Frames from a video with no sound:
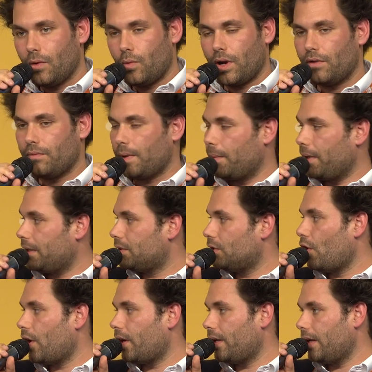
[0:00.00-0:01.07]
One of my biggest
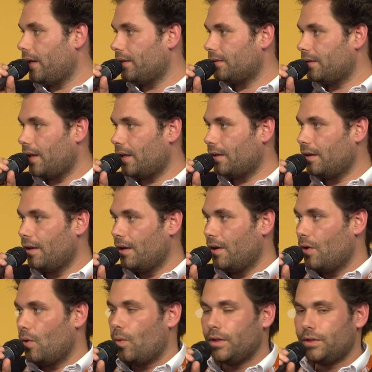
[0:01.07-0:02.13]
learning is that
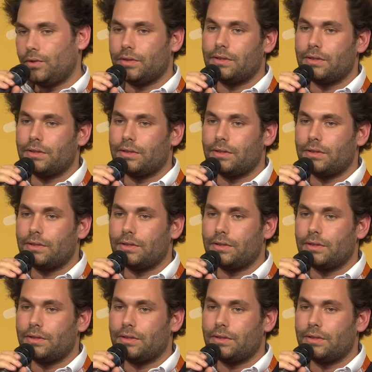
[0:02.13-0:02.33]
once